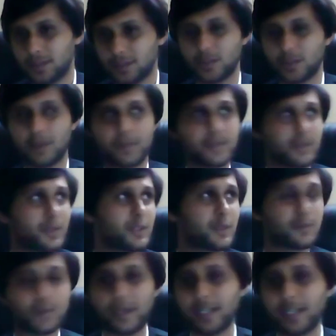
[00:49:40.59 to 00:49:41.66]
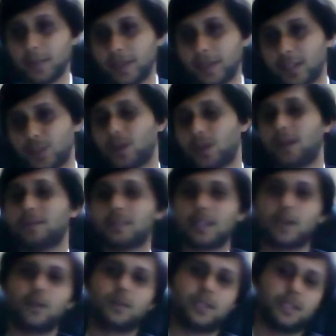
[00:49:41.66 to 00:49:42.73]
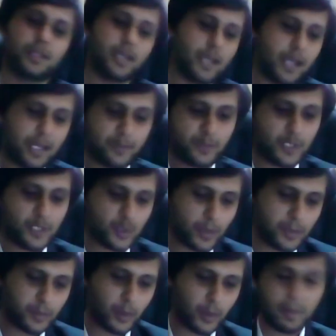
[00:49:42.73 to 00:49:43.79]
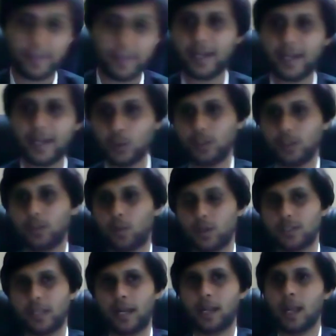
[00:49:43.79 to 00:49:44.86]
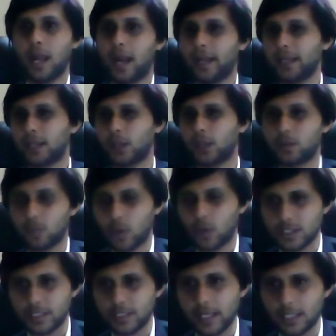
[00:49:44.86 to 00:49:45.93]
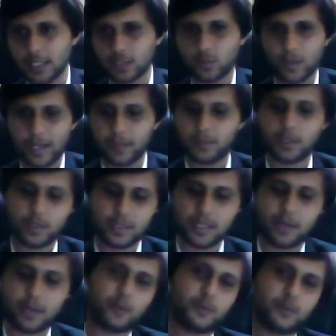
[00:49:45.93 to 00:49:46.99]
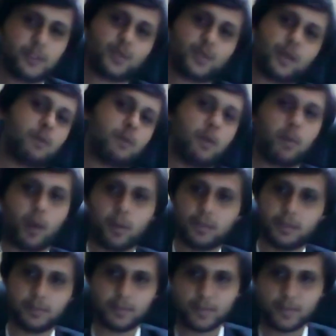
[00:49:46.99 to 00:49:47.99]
So episode is of 20 minutes. So I was like, okay, I finish one problem, I get to watch that. And I cannot watch next. Why? Because I have to finish one more problem.